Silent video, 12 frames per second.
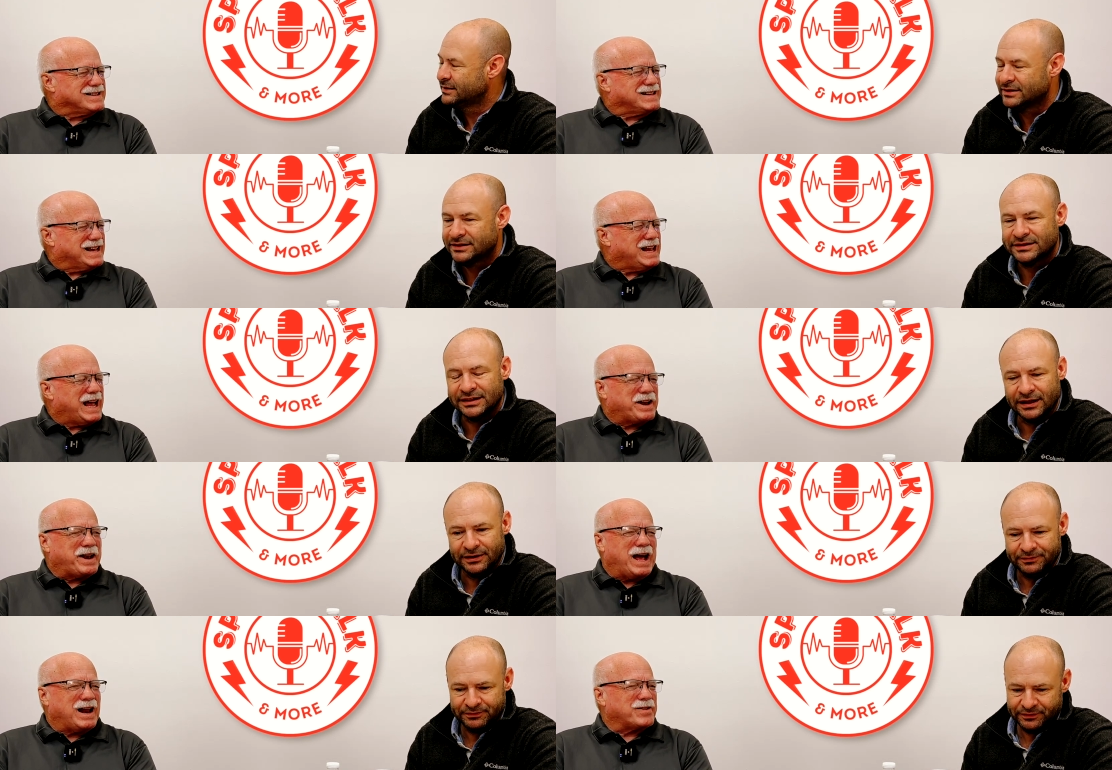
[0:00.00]
Speaker 1: He had
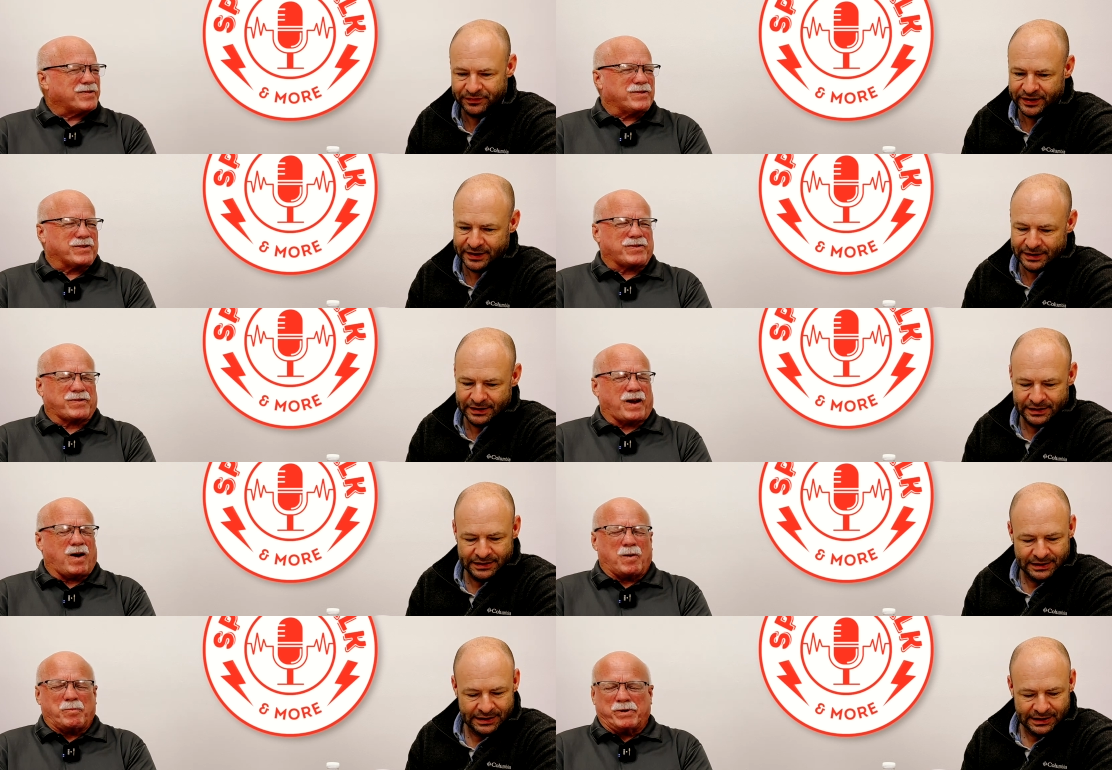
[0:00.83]
Speaker 2: Dallas just
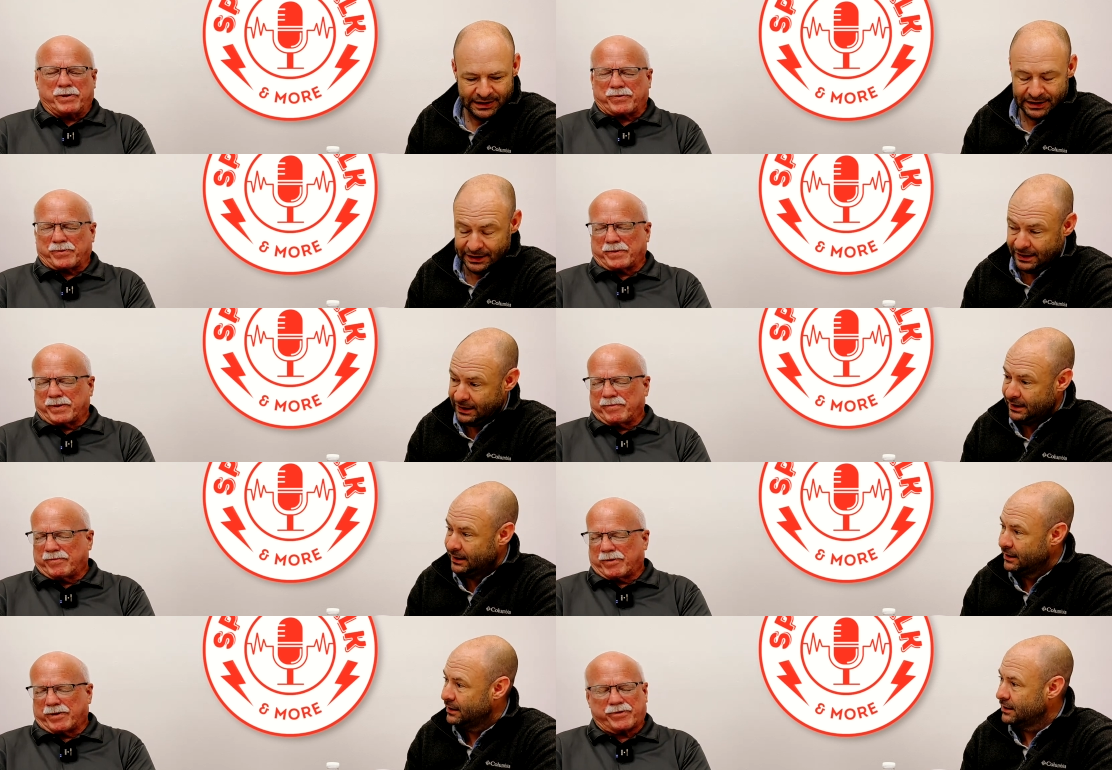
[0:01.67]
all puzzled and
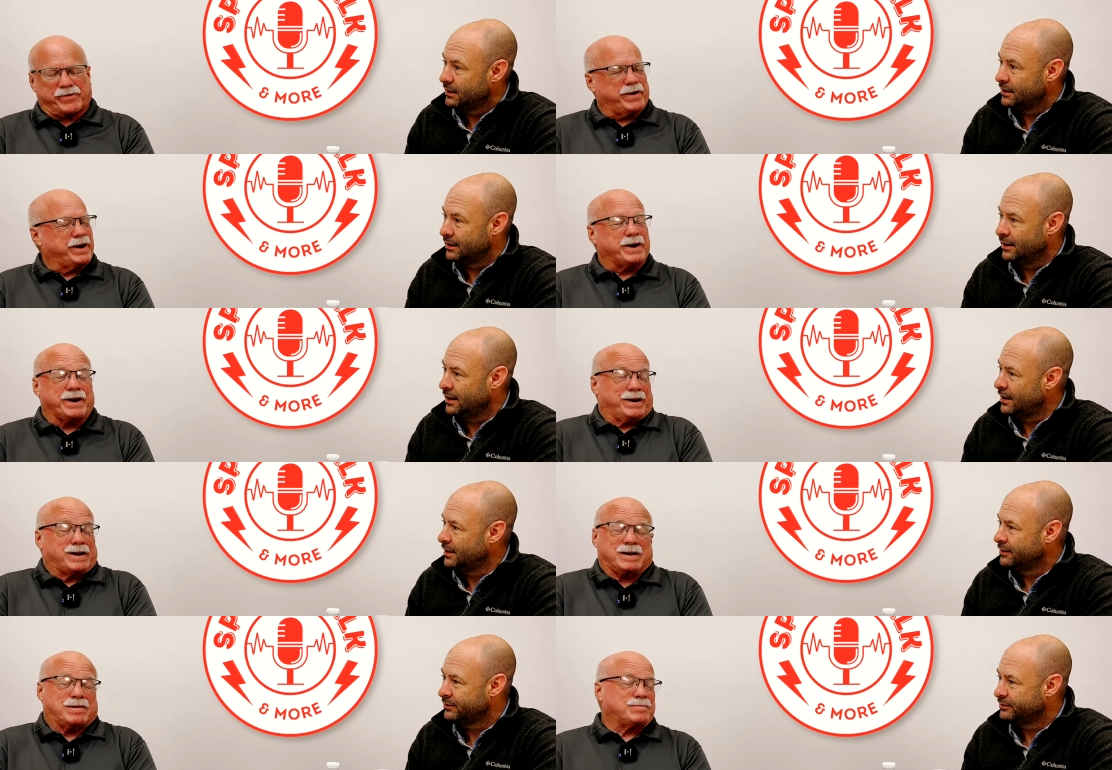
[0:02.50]
frustrated. Yeah,
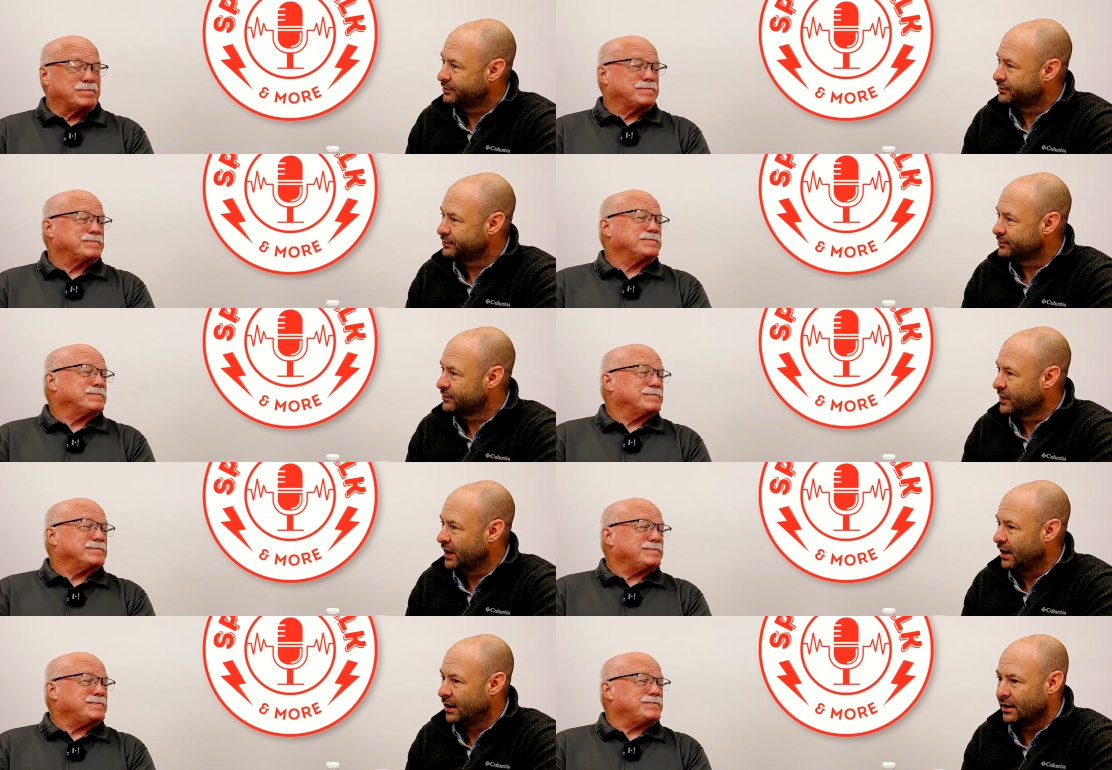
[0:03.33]

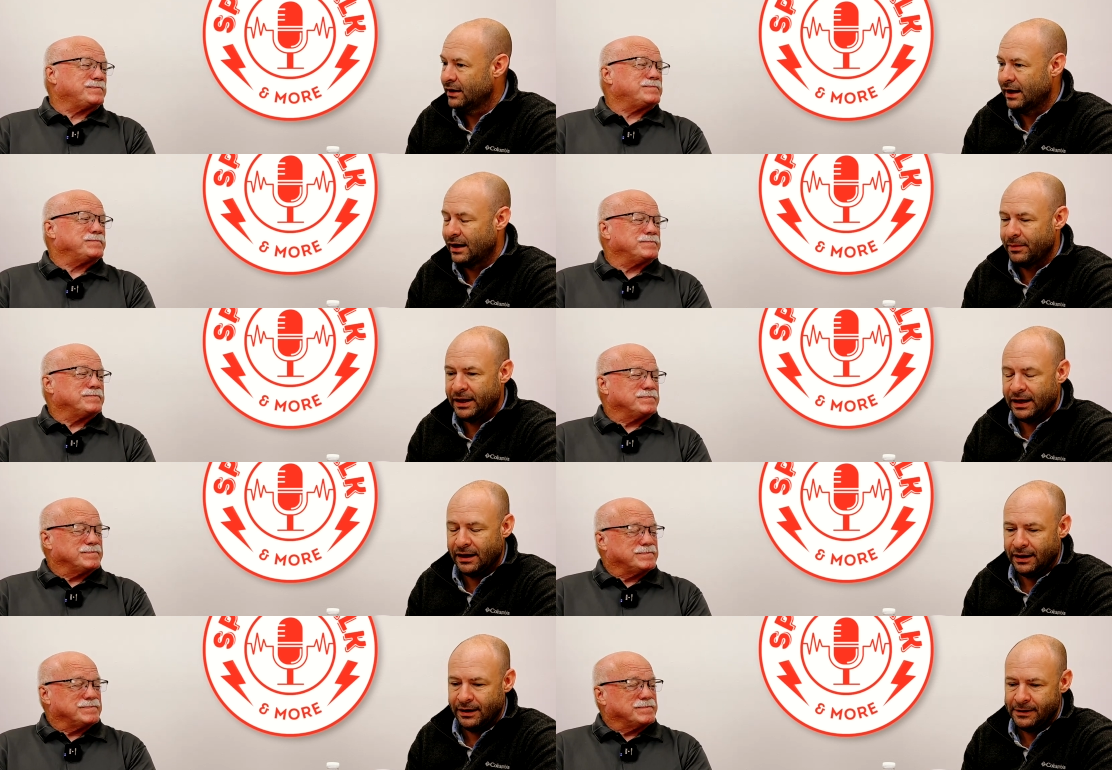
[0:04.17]
Speaker 1: yeah. I mean,
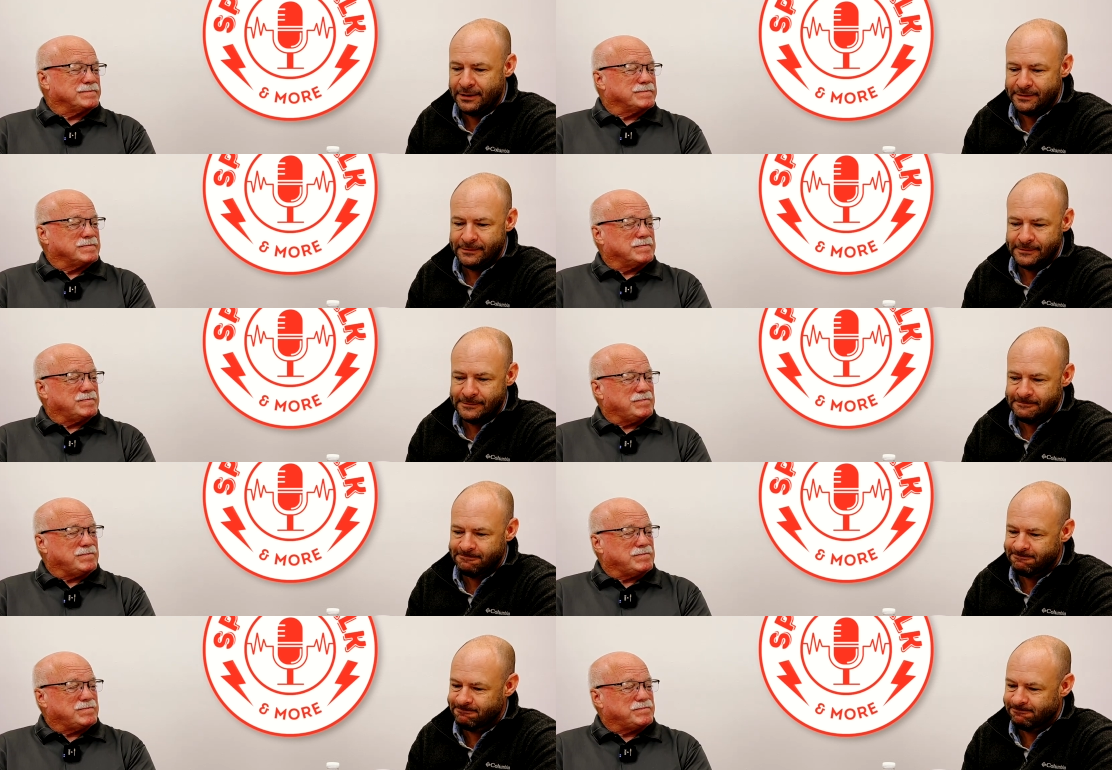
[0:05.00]
uh,
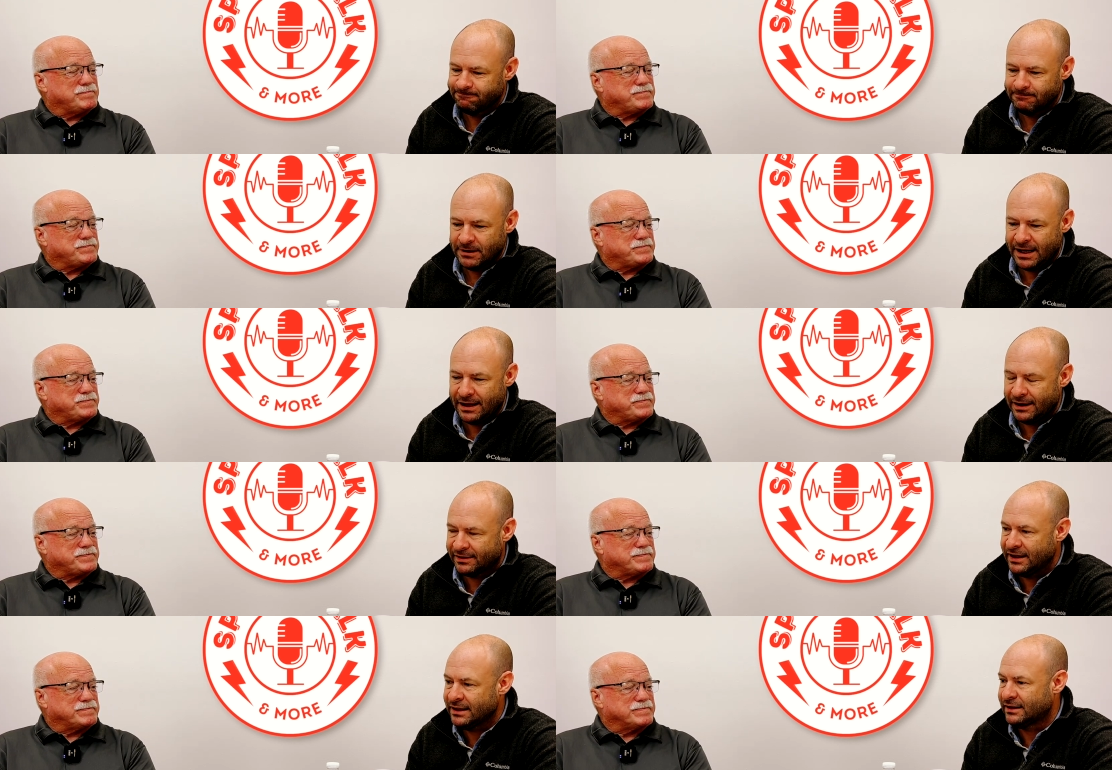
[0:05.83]
I, I
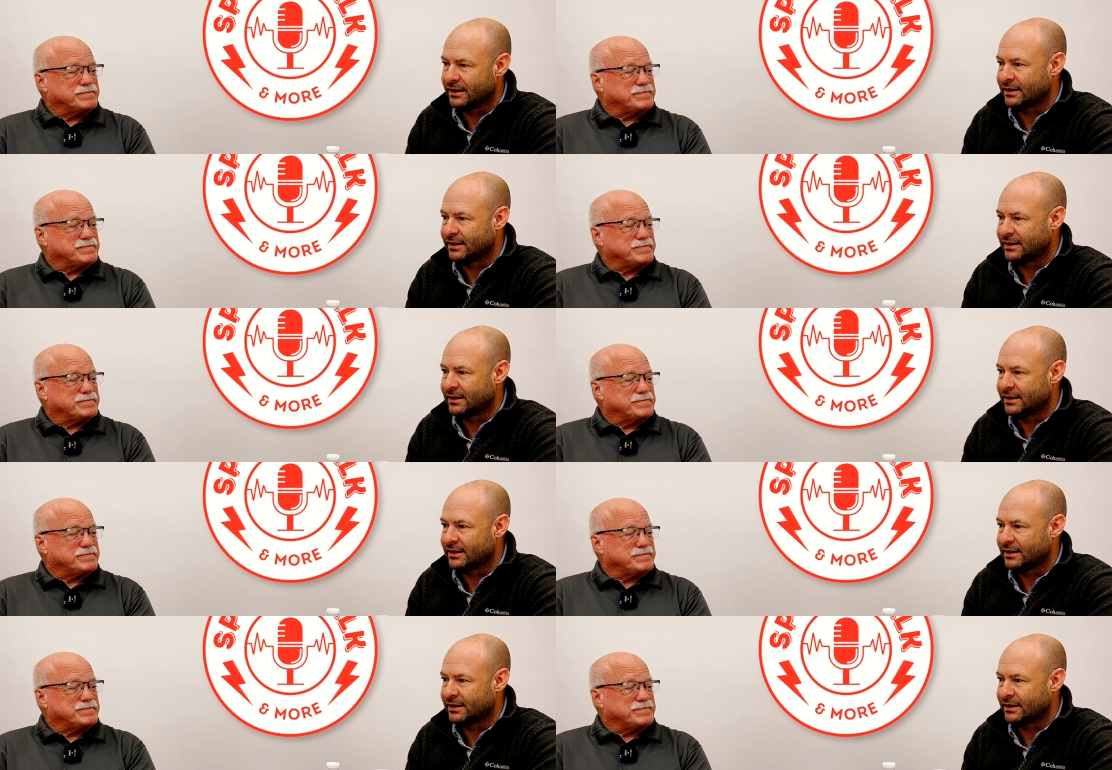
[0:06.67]
think that